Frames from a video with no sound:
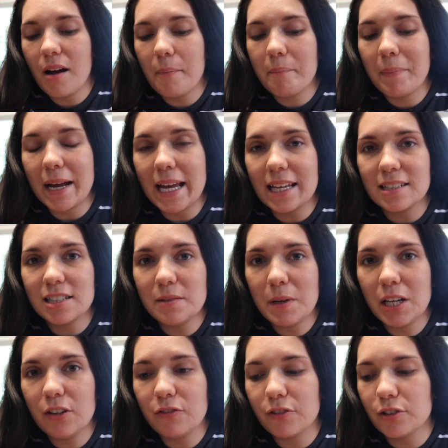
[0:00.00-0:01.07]
My
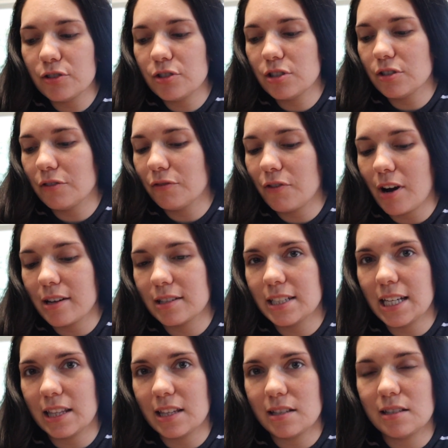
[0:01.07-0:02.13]
estimated first frost
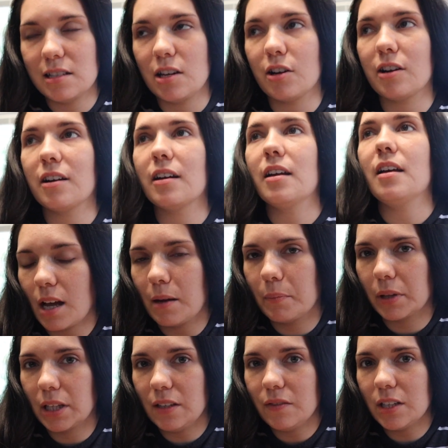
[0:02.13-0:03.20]
date this year, I
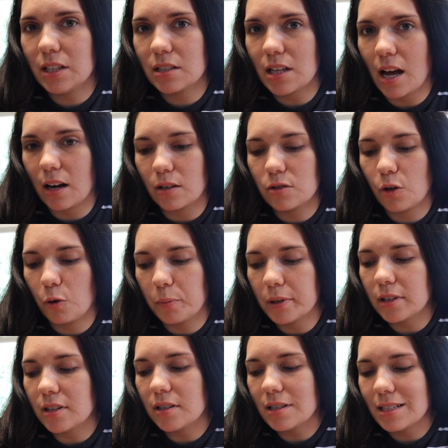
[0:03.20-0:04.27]
believe it is
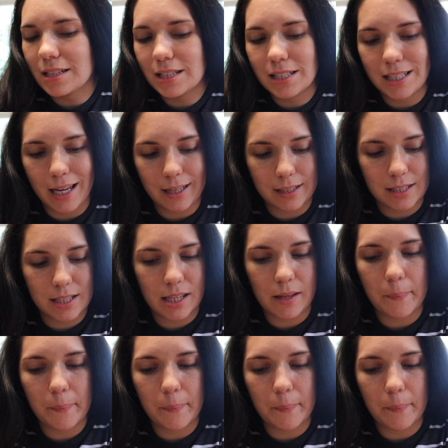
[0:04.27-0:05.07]
October 6th,